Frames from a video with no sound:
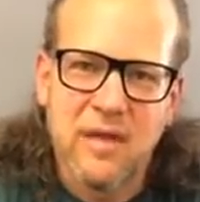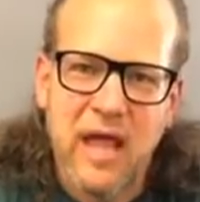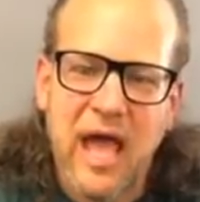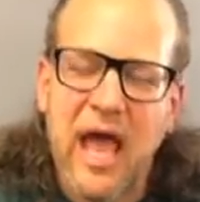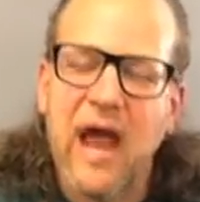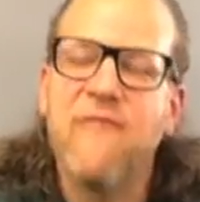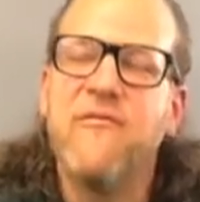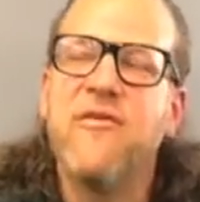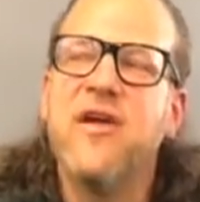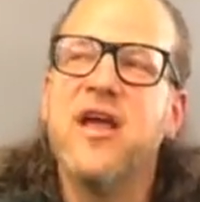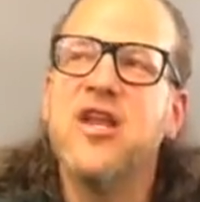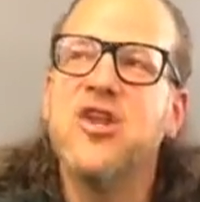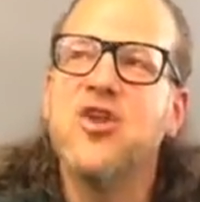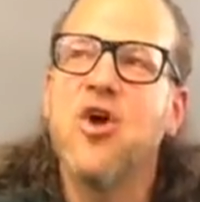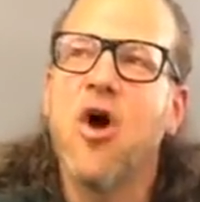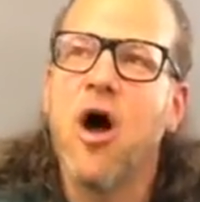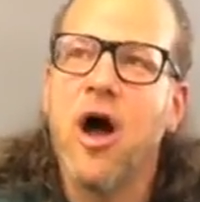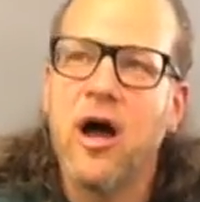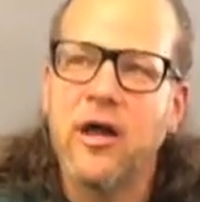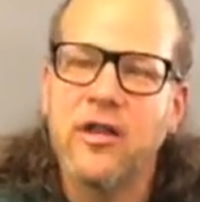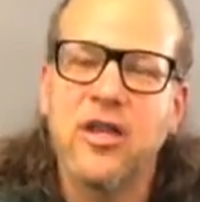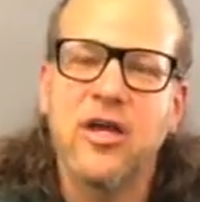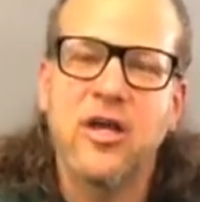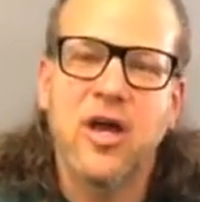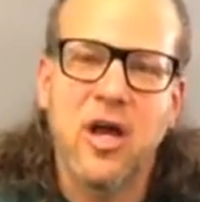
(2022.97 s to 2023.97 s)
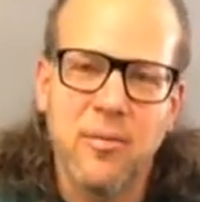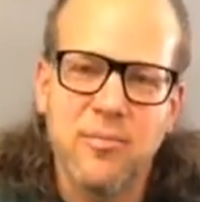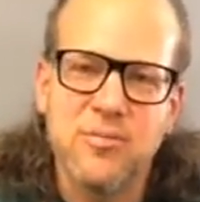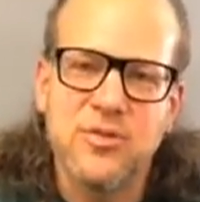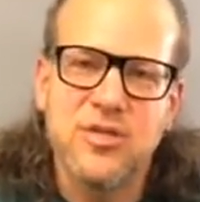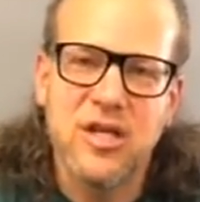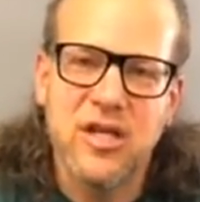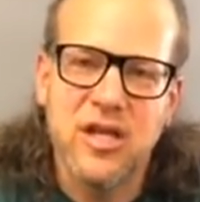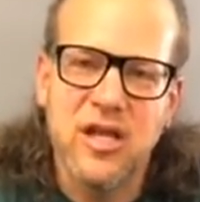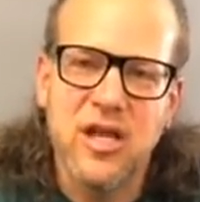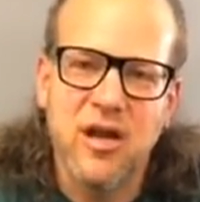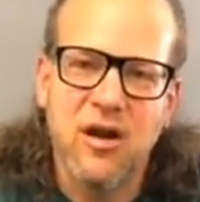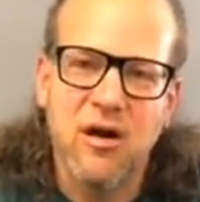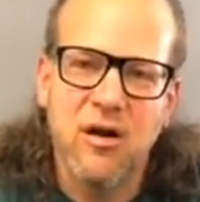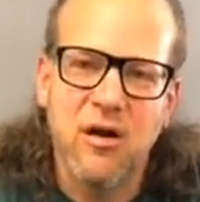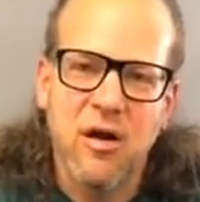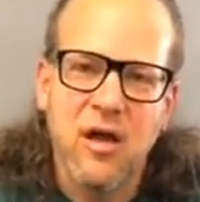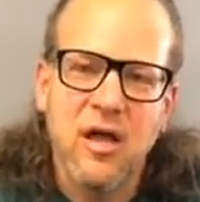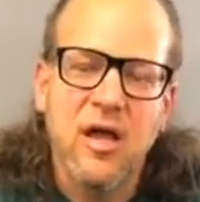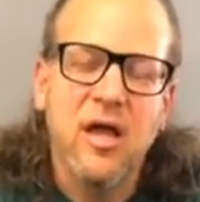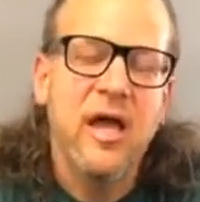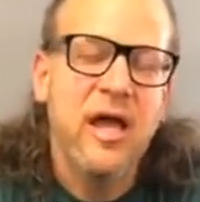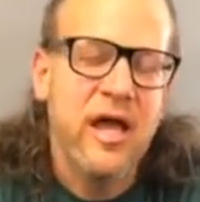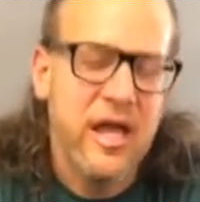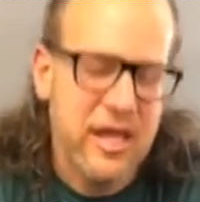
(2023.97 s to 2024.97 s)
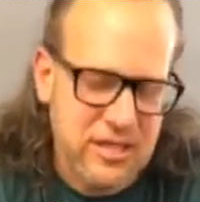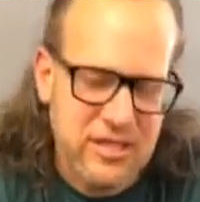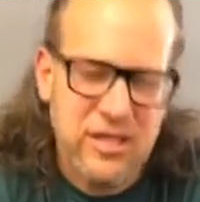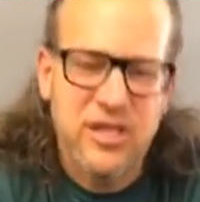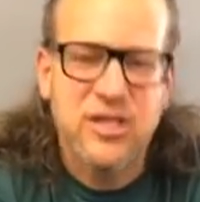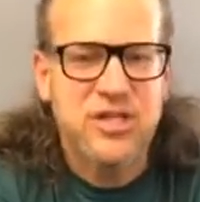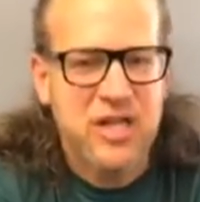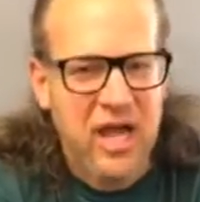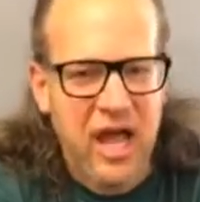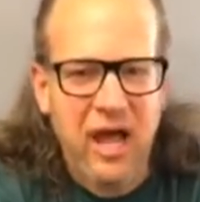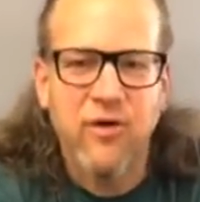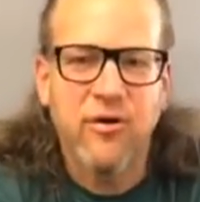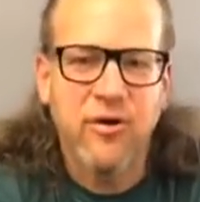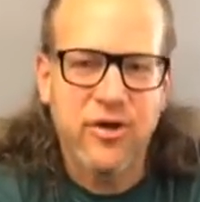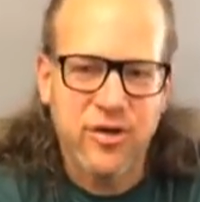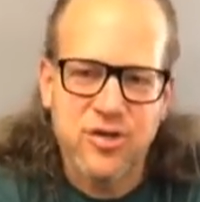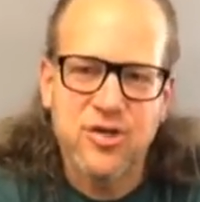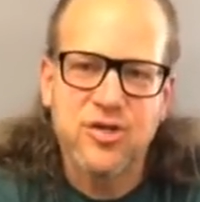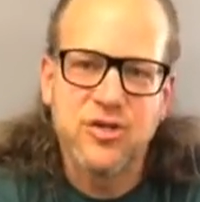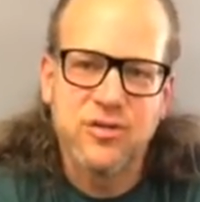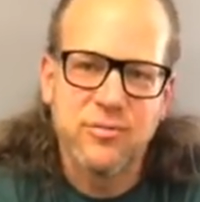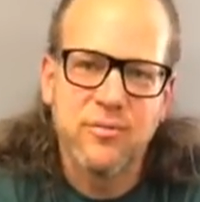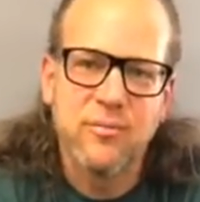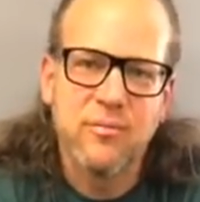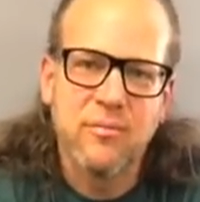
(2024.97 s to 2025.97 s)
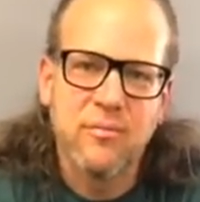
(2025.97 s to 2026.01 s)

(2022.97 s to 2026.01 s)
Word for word: Every dog that comes in here is a challenge.